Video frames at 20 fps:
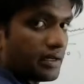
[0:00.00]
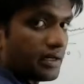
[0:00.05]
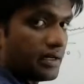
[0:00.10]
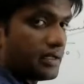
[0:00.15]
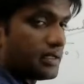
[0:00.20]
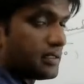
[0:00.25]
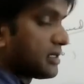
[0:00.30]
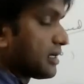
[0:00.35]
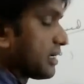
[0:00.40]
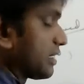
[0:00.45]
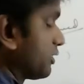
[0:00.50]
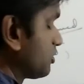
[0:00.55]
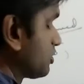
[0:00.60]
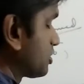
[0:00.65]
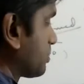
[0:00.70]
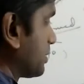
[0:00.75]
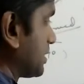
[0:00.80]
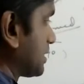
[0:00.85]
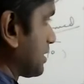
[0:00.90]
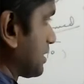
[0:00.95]
creditors are
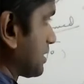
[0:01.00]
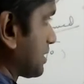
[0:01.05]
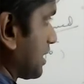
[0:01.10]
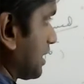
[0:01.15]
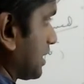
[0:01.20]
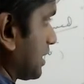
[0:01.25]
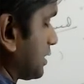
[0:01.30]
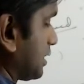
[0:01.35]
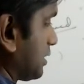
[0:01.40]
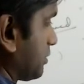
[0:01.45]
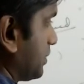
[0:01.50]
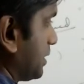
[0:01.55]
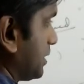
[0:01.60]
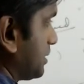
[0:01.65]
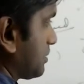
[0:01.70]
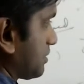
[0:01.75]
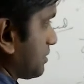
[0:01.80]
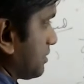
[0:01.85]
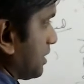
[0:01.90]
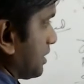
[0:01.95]
reduced by 6 lakhs, it
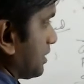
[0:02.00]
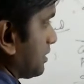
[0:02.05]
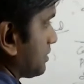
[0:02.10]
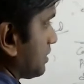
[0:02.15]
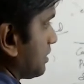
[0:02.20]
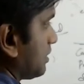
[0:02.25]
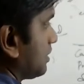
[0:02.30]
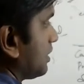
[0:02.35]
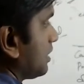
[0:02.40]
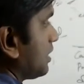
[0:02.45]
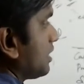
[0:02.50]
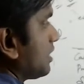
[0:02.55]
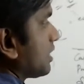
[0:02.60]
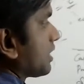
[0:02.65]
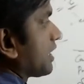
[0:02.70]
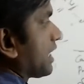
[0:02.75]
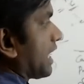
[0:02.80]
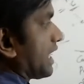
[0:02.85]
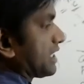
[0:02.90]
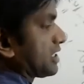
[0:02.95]
means there is a
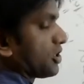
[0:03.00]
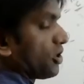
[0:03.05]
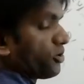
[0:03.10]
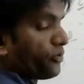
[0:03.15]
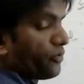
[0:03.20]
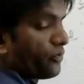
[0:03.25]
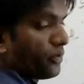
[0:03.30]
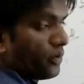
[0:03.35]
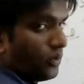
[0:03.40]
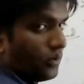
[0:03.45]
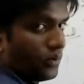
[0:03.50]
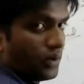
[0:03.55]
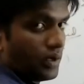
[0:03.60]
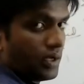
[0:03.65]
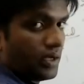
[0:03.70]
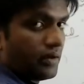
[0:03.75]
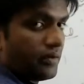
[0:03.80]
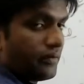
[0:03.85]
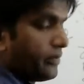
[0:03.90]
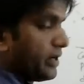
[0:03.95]
cash outflow.
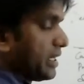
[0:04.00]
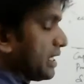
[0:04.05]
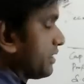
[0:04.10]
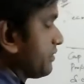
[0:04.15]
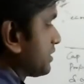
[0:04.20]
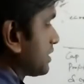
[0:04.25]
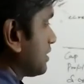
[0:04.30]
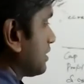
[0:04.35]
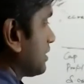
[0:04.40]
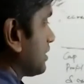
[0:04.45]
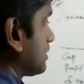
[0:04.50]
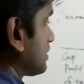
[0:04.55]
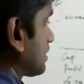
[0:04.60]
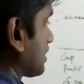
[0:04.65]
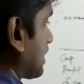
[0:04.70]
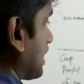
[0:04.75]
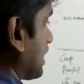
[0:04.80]
Whenever there is a